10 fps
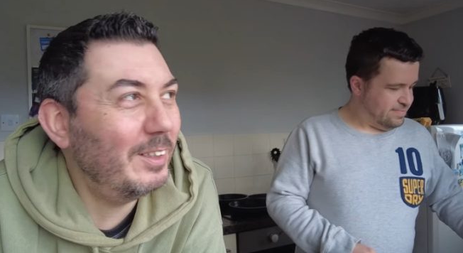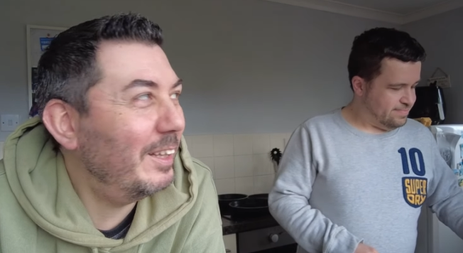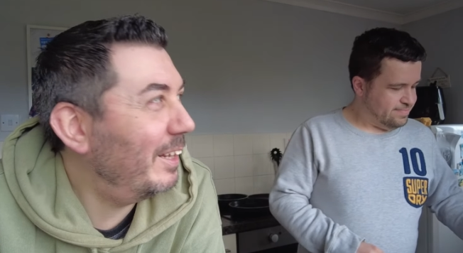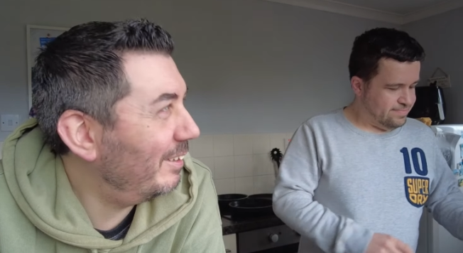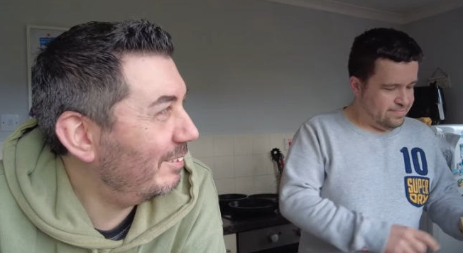
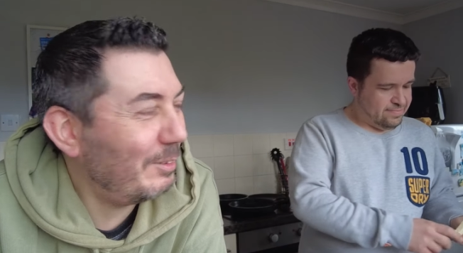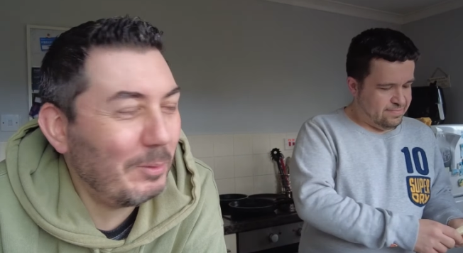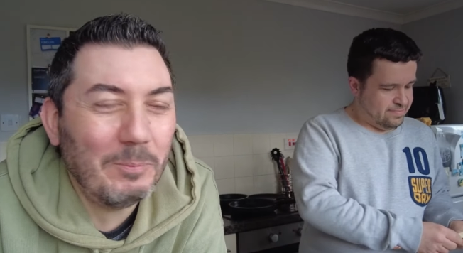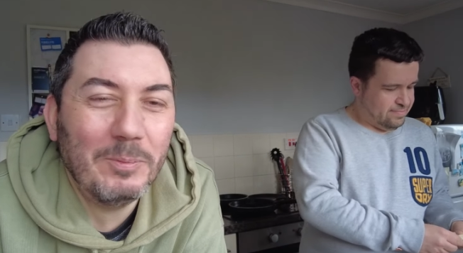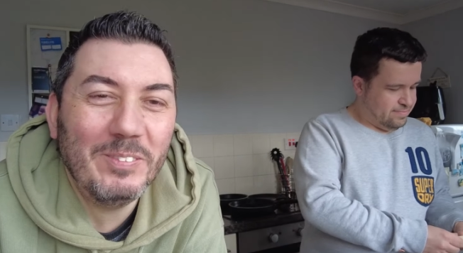Speaker 1: the next
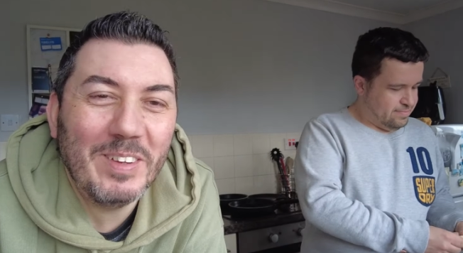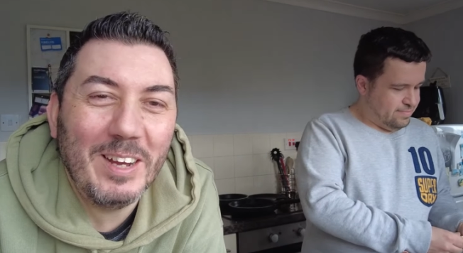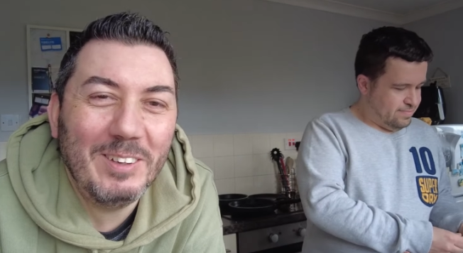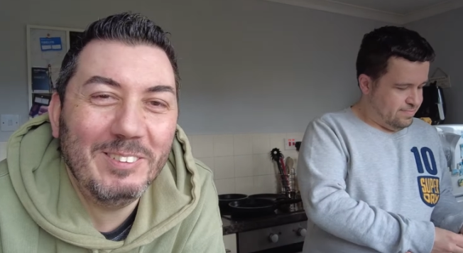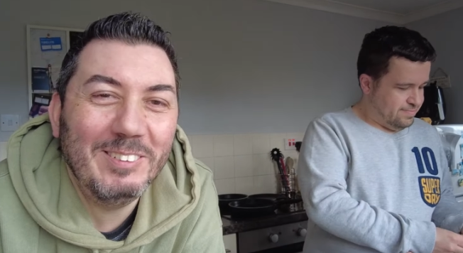couple of
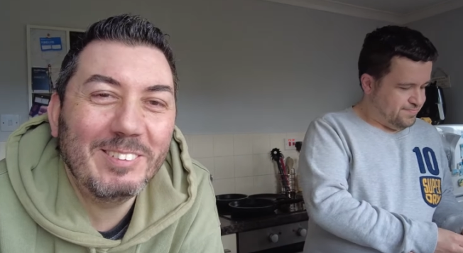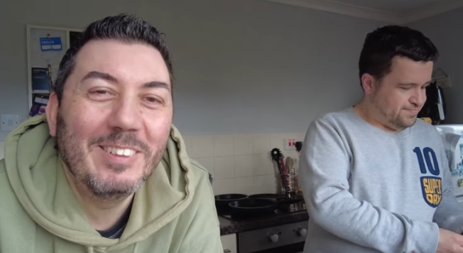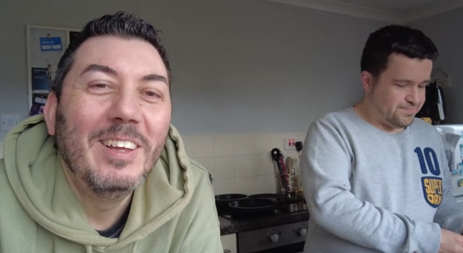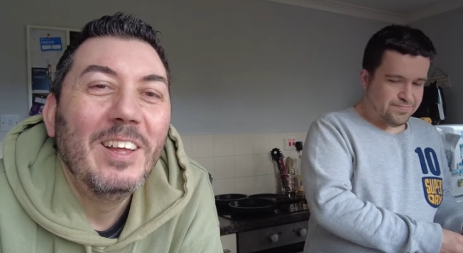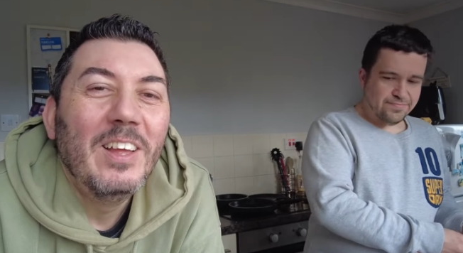
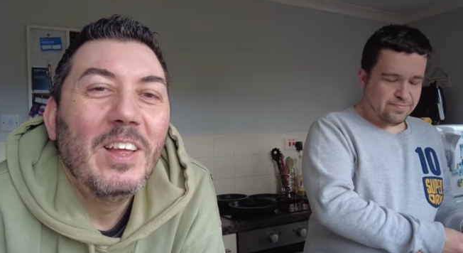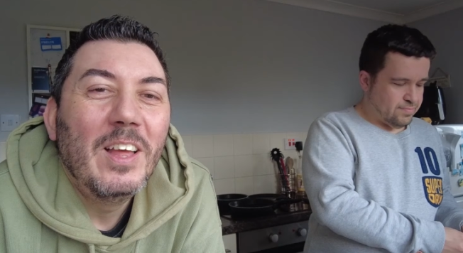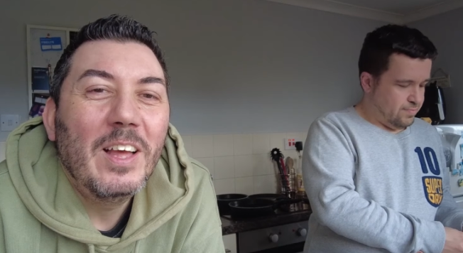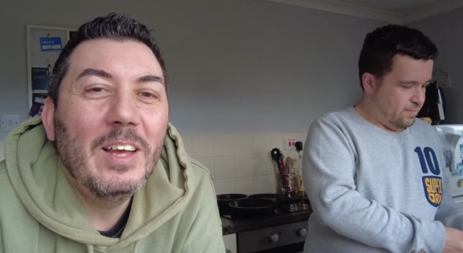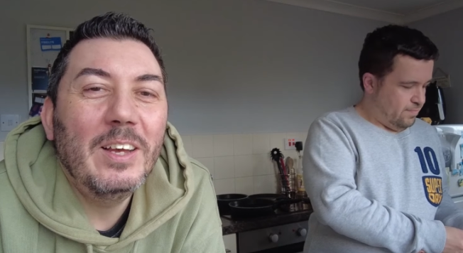hours.
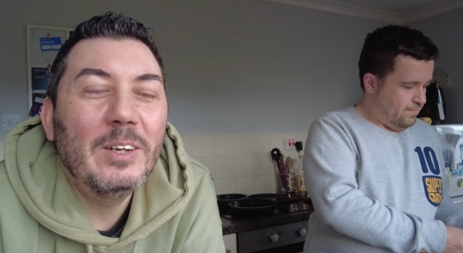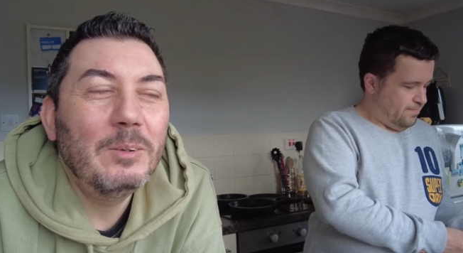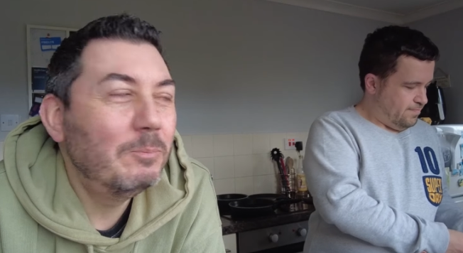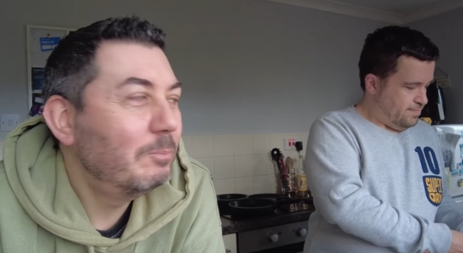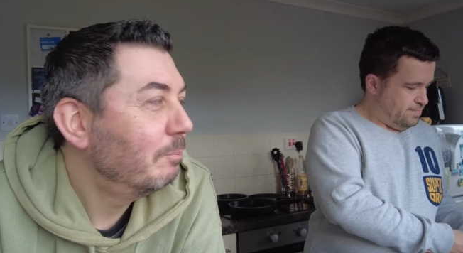
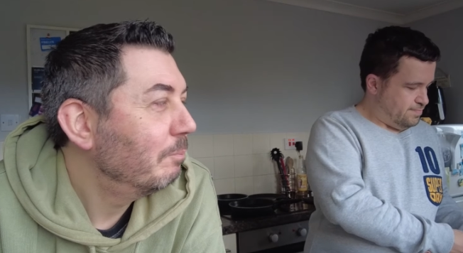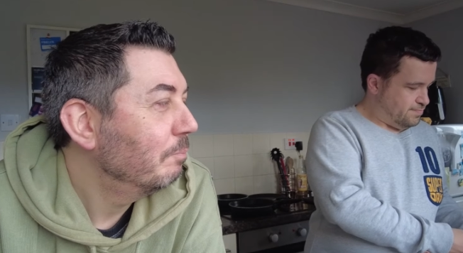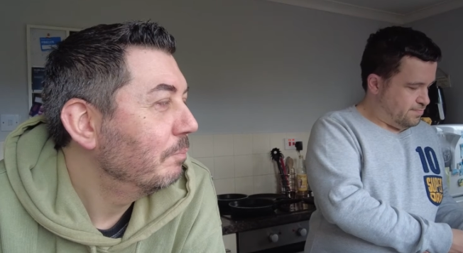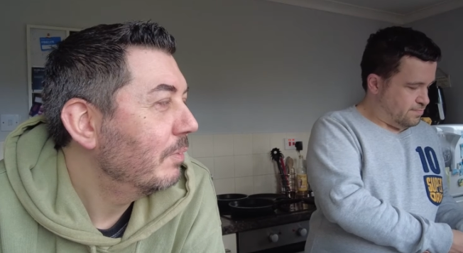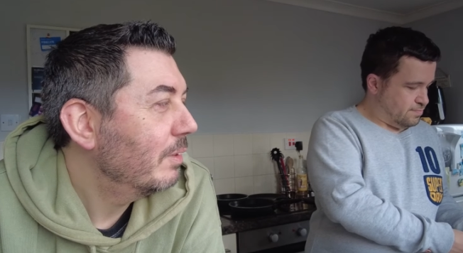Um,
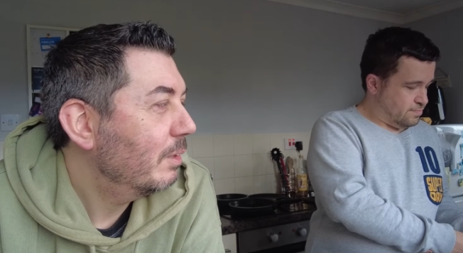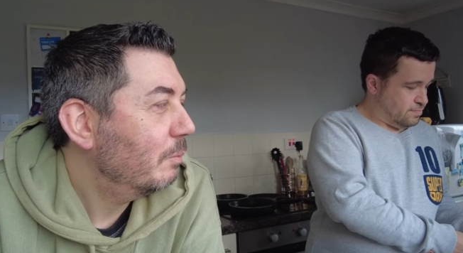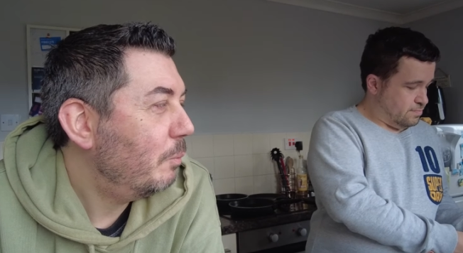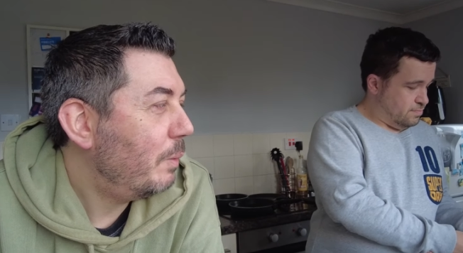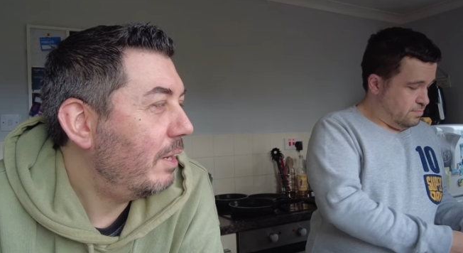
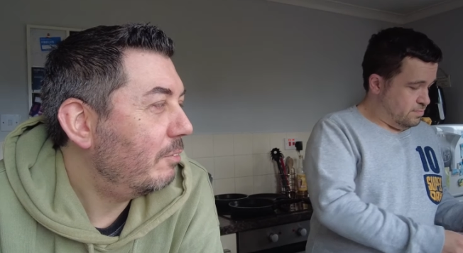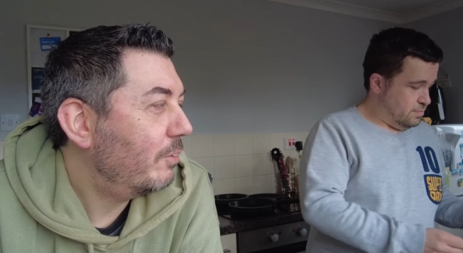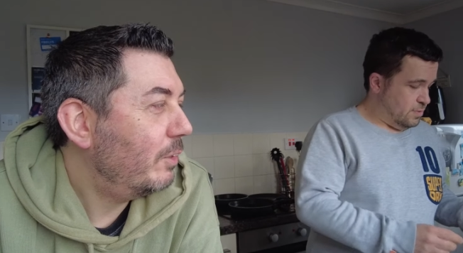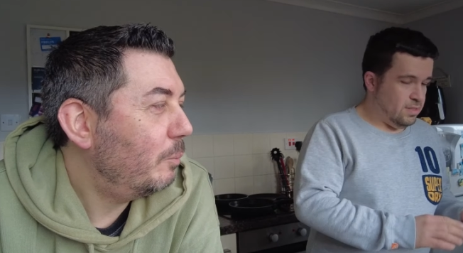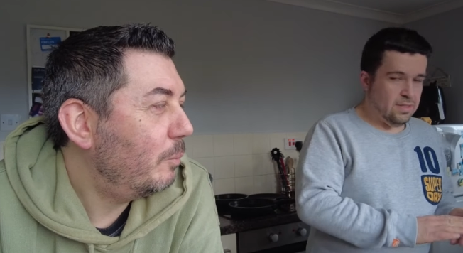we went
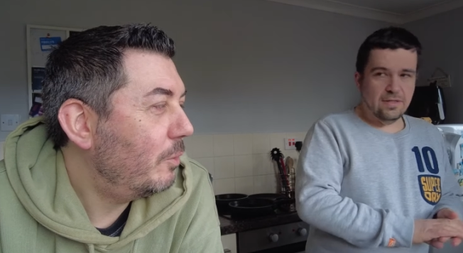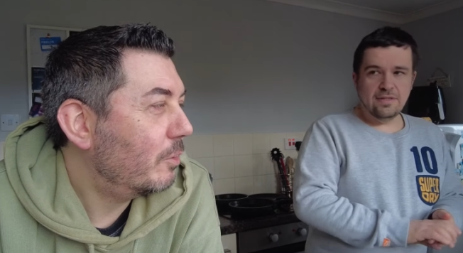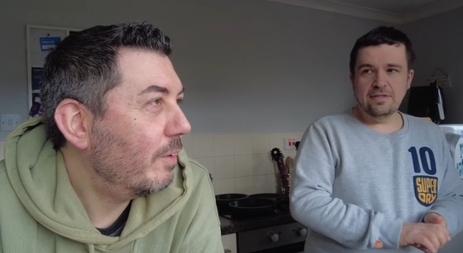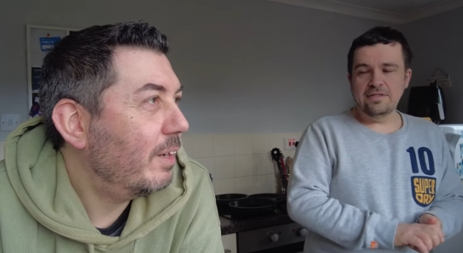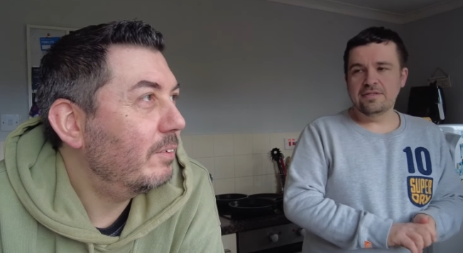out for a little
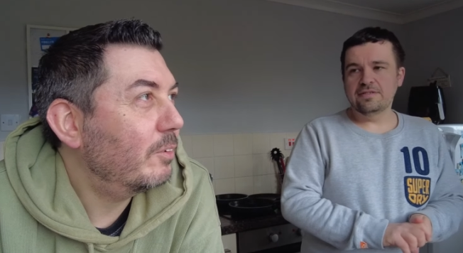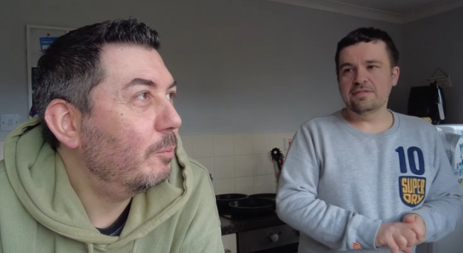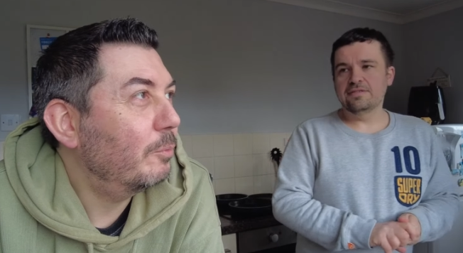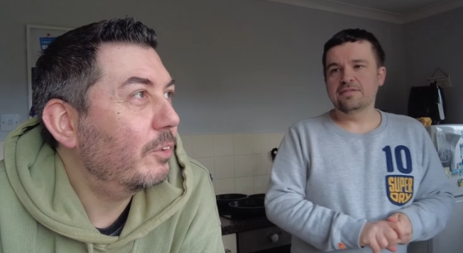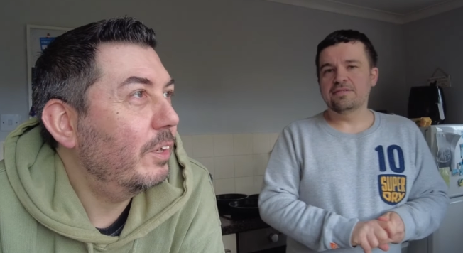walk around
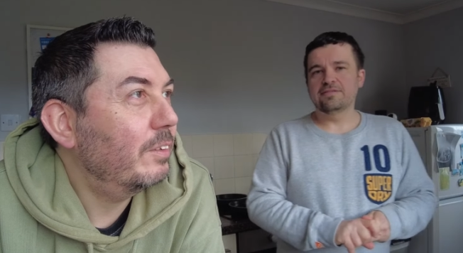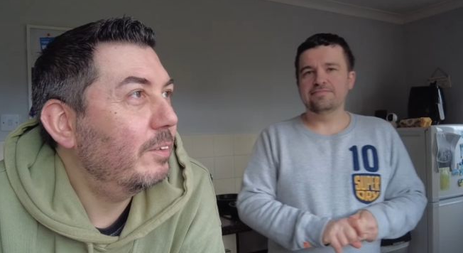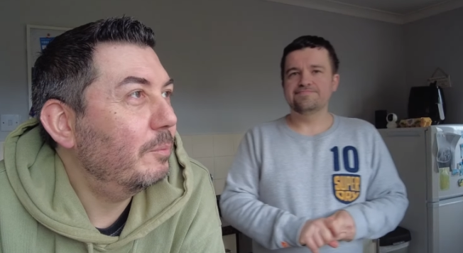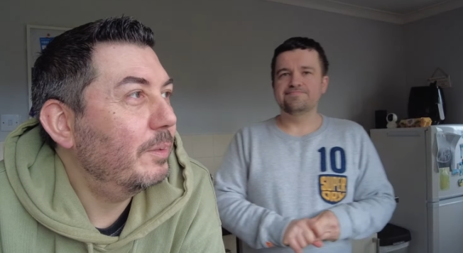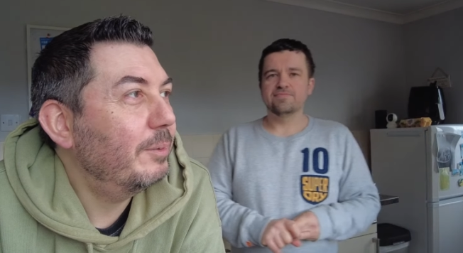
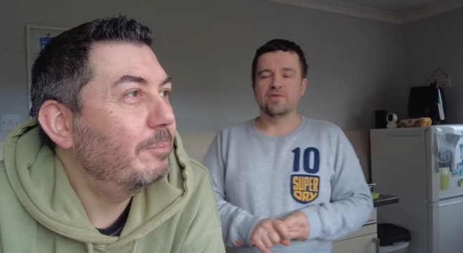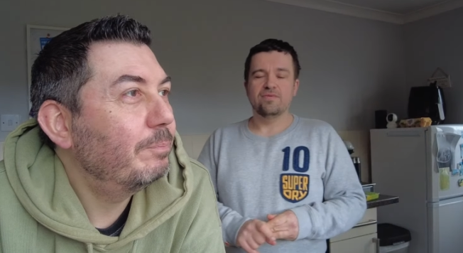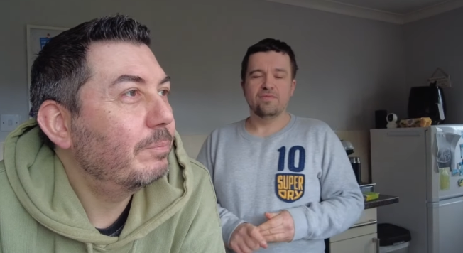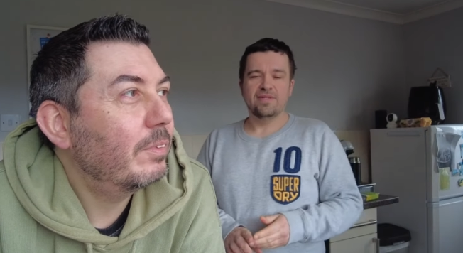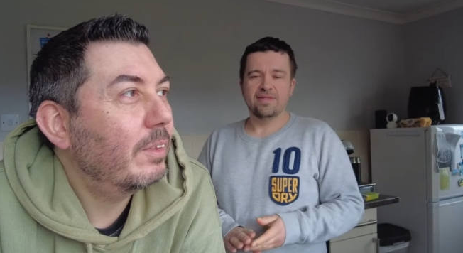Ormskirk, didn't we?
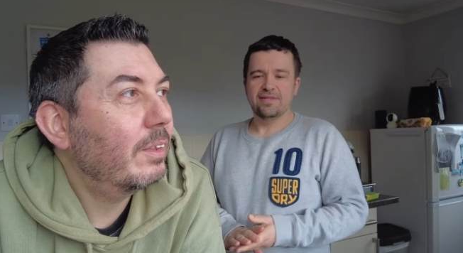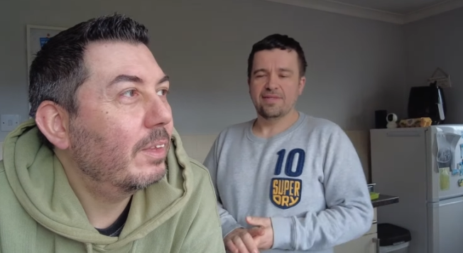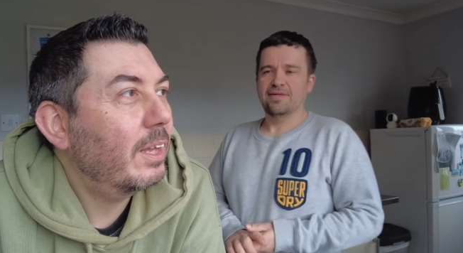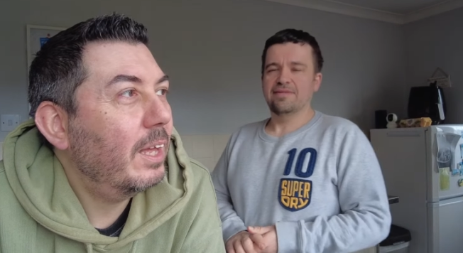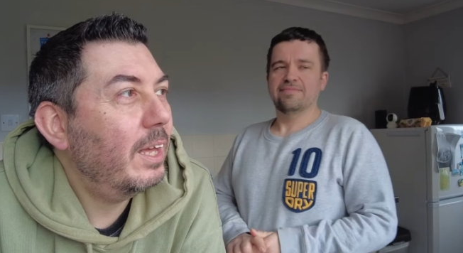Oh, we did, yeah.